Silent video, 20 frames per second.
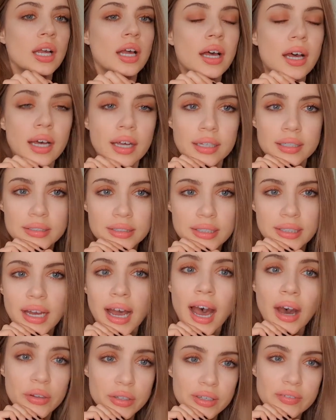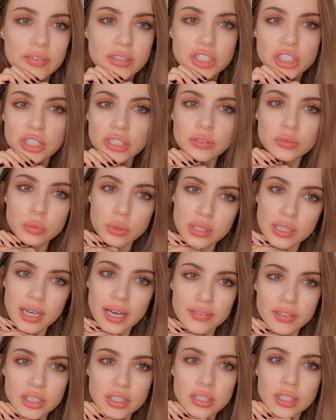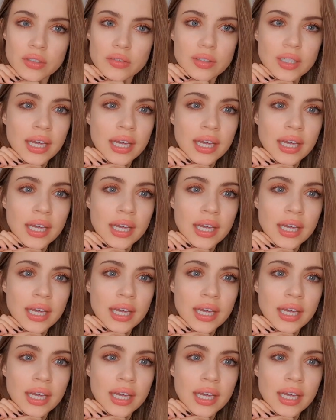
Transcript: and how they have achieved what they have achieved.